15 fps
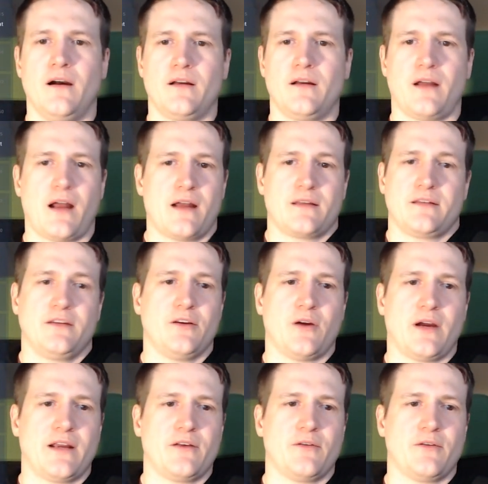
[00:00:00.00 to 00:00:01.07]
I, you know,
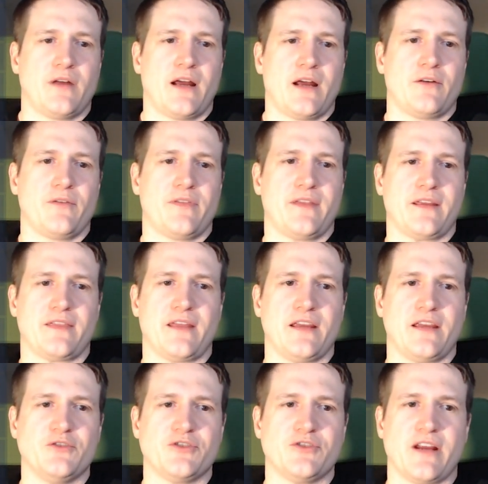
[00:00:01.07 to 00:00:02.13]
I don't, I don't think that
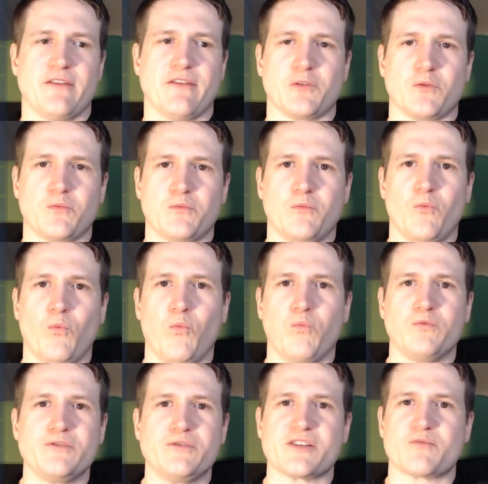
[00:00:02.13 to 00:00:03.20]
you should ever
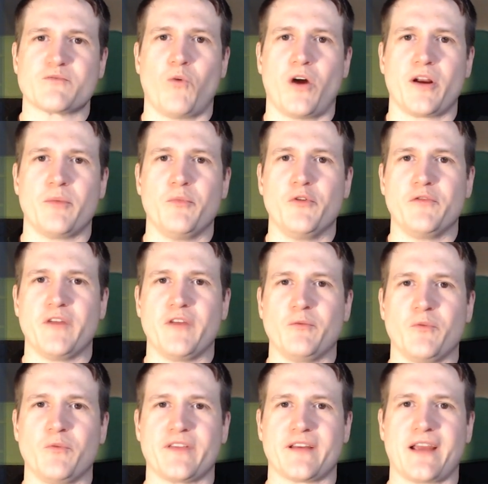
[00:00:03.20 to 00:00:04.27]
just want to move
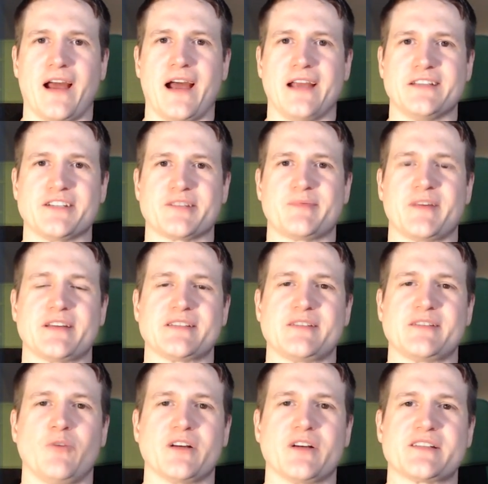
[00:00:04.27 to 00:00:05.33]
in with a guy just because he
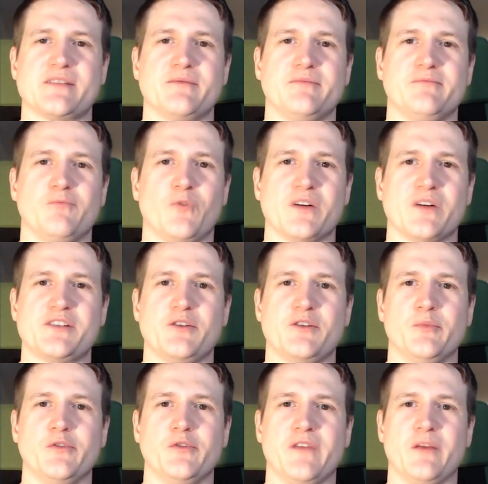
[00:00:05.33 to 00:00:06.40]
wants to, wants you to
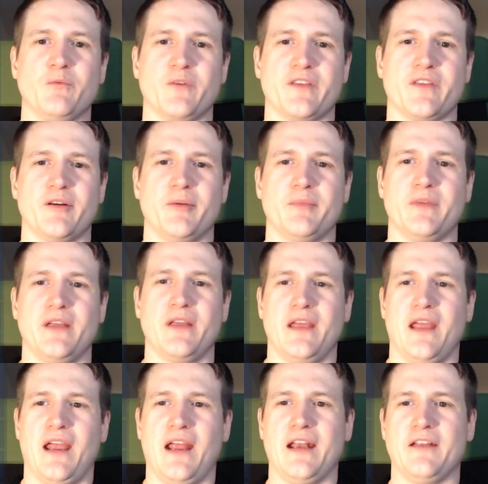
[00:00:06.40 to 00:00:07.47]
move in with him.
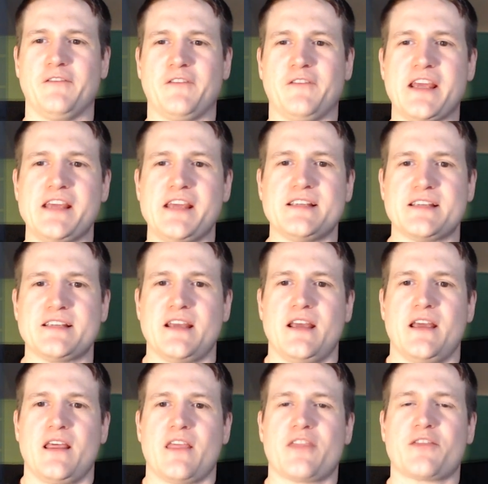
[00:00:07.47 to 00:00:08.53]
And if he's
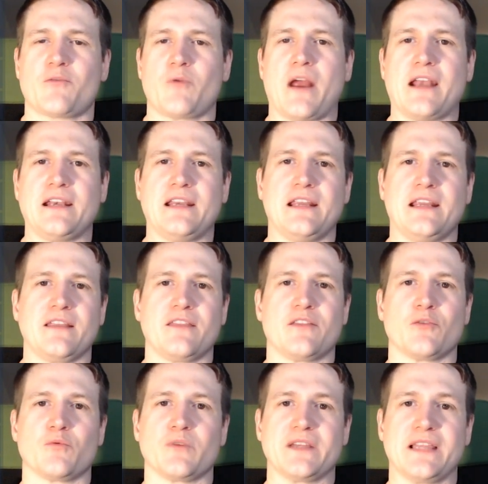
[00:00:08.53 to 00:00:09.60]
threatening
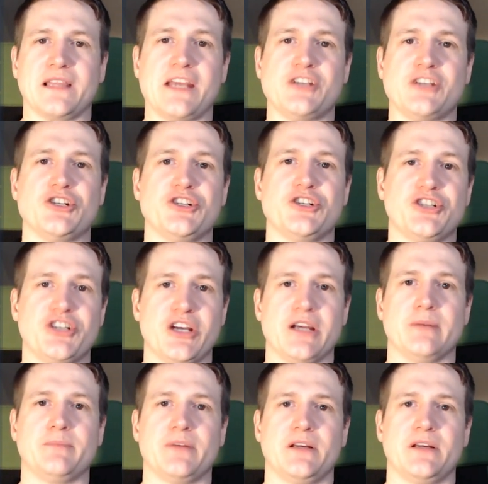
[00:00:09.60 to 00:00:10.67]
the
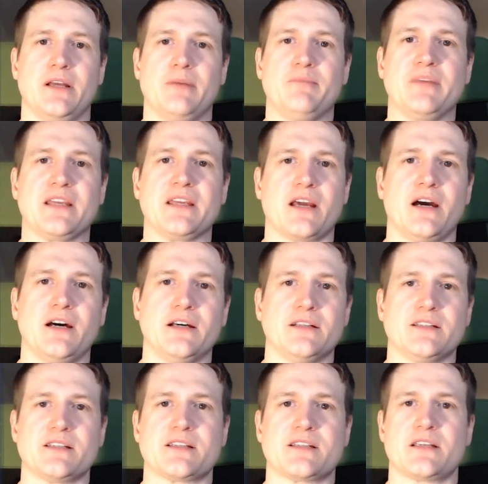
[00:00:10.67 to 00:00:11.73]
relationship
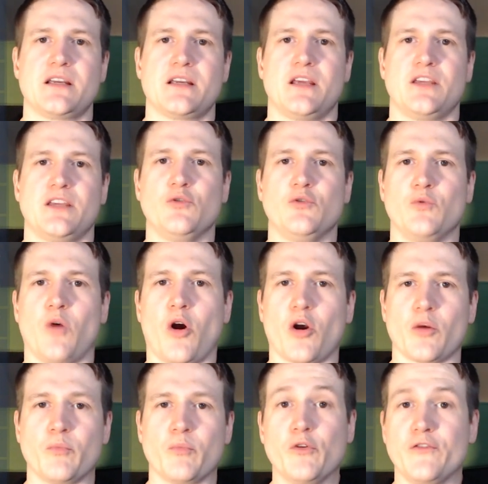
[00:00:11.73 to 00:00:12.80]
because you
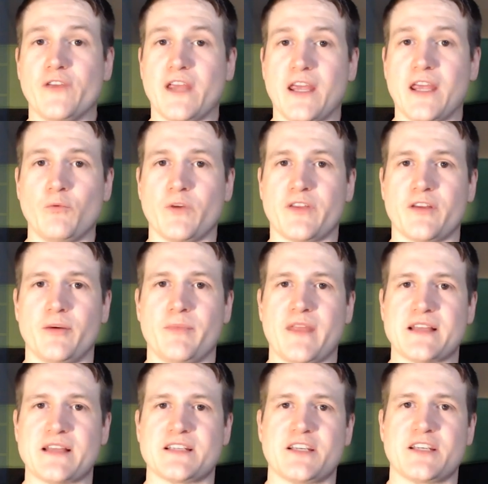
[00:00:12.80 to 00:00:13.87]
aren't moving in with him,
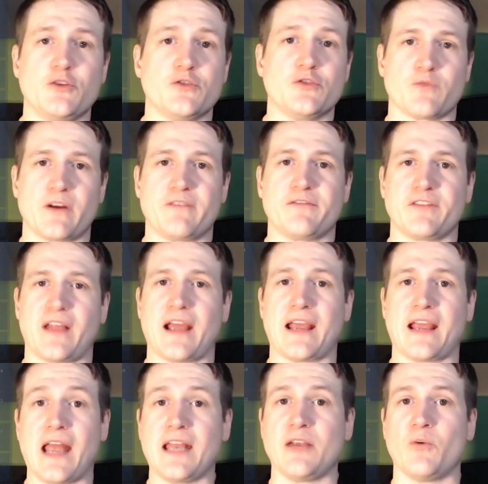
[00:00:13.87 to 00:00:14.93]
that's a huge red flag
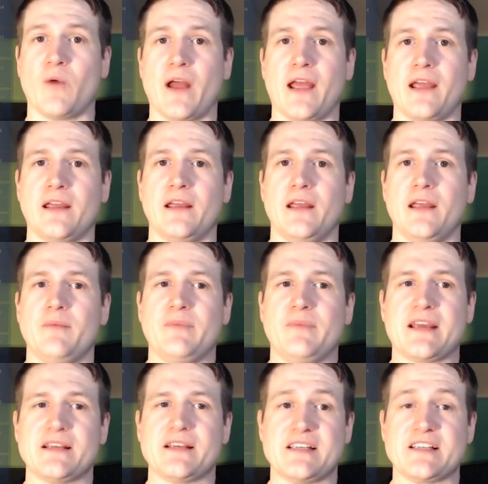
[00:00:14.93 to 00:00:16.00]
anyway,
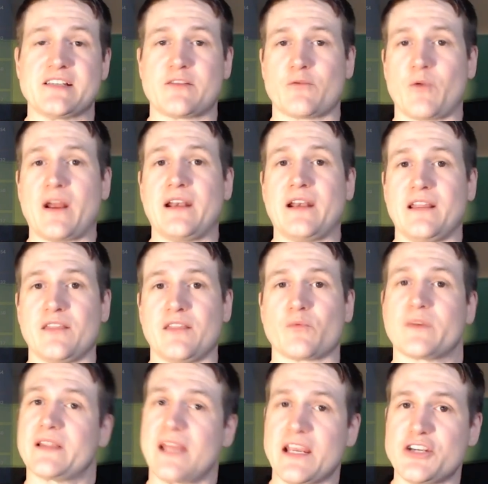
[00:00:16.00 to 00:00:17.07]
because he's threatening the
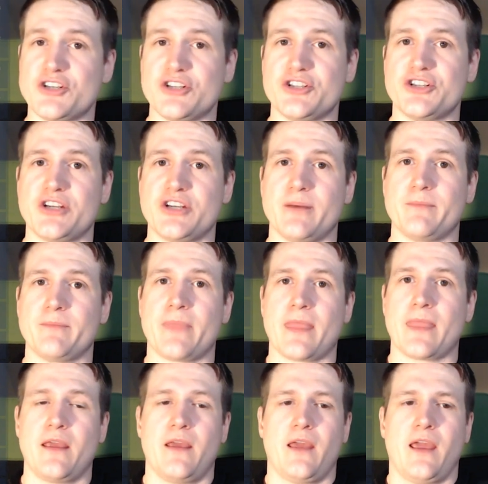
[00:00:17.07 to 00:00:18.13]
relationship.
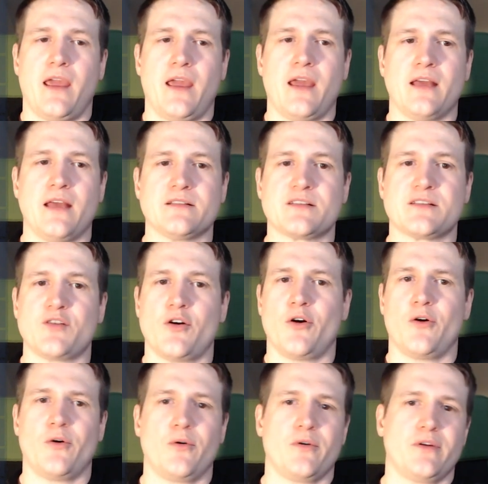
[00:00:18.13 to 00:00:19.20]
And
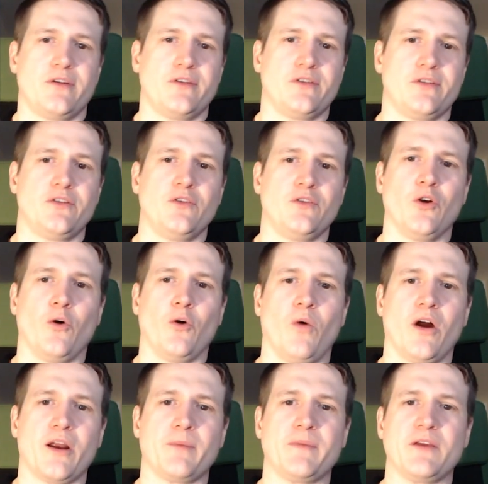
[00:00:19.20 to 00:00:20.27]
so you don't
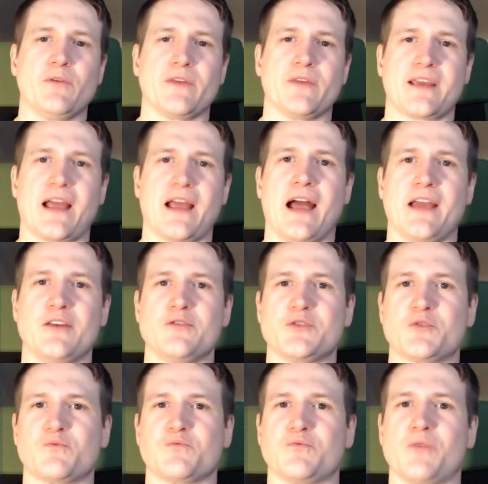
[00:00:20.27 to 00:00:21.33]
want to be with a guy
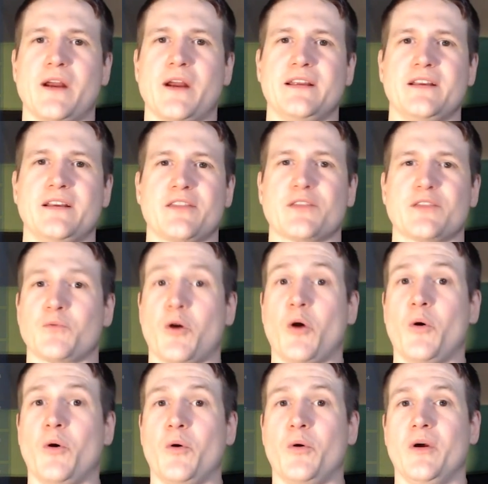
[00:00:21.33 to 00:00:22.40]
who's ready to
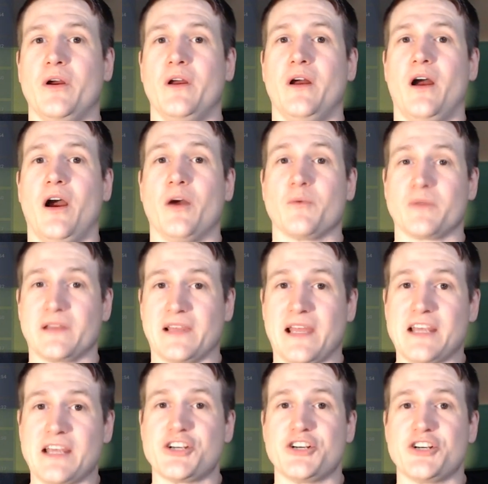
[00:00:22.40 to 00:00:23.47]
throw a
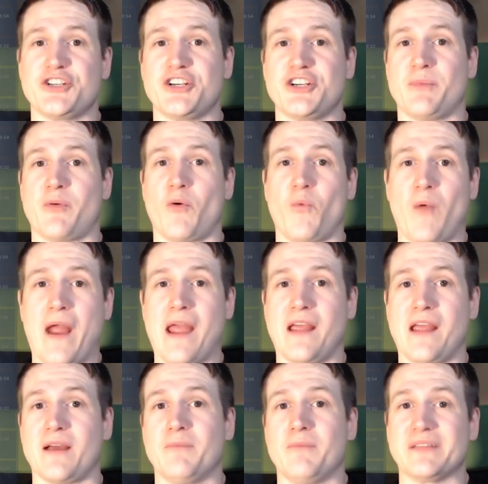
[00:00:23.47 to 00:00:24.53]
relationship away
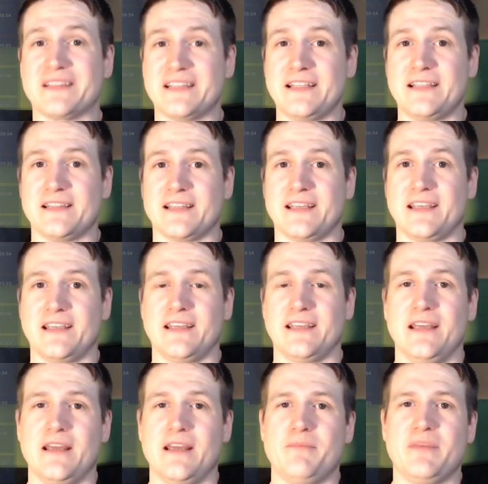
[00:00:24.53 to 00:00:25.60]
completely
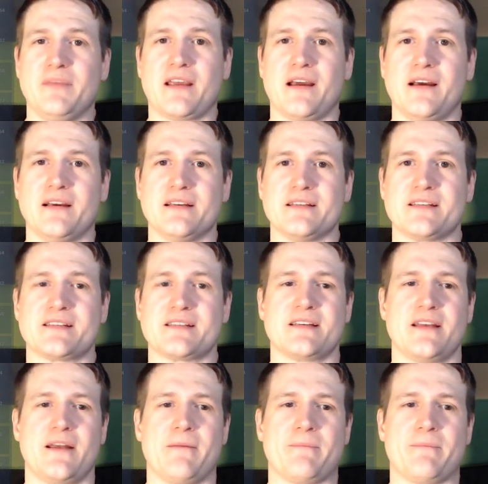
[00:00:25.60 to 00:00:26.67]
because
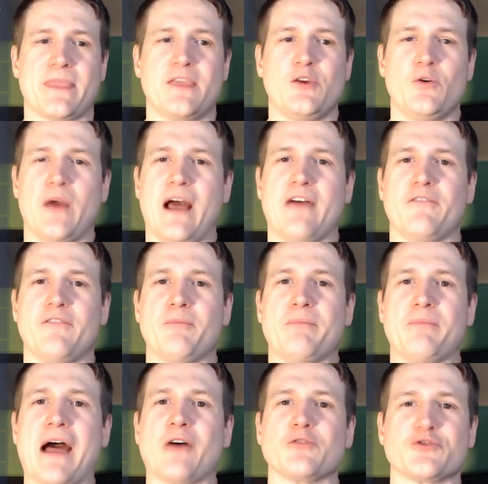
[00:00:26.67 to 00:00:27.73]
you have a
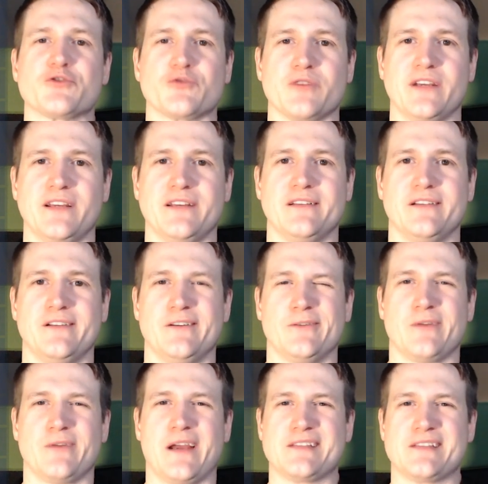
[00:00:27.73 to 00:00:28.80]
boundary,
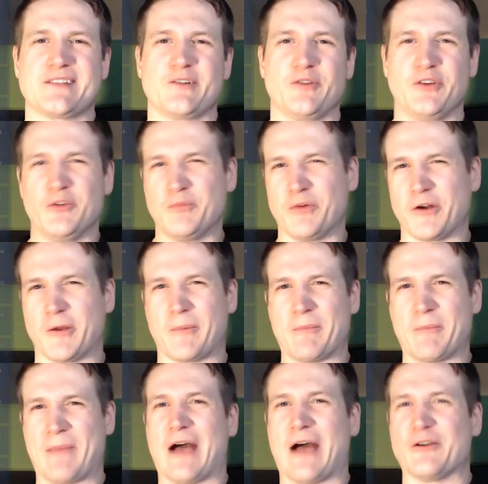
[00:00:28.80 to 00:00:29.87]
right? So you put up
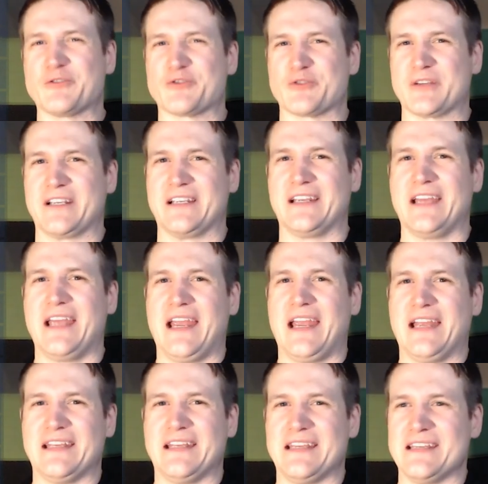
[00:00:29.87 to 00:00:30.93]
a boundary
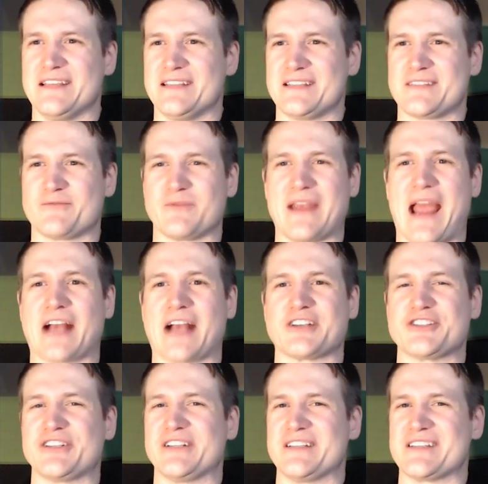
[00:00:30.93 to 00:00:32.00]
and his
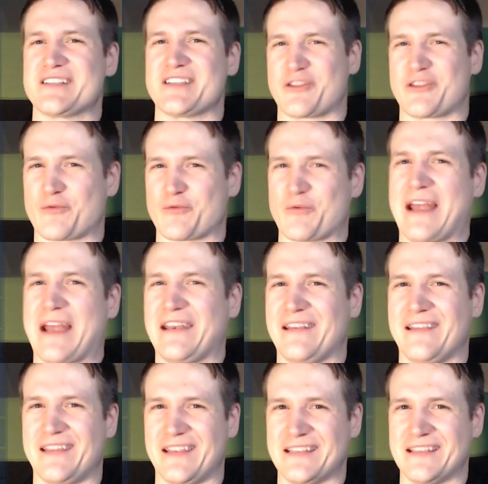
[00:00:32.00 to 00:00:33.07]
reaction is to
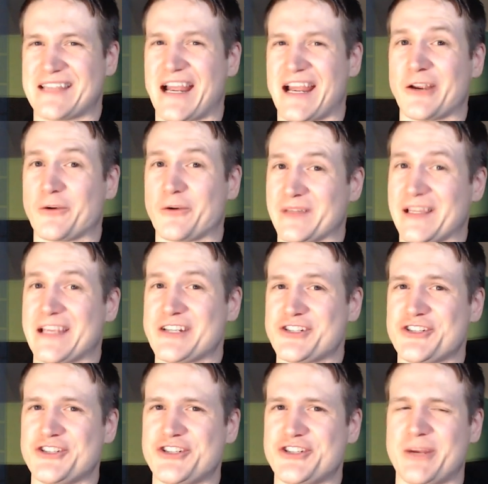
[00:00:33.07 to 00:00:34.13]
threaten the entire
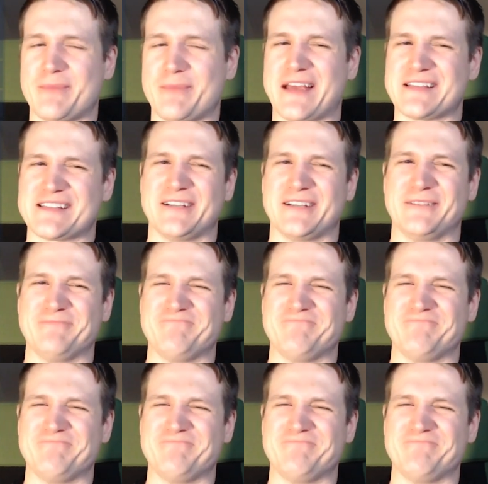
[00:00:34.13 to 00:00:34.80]
relationship. That's a,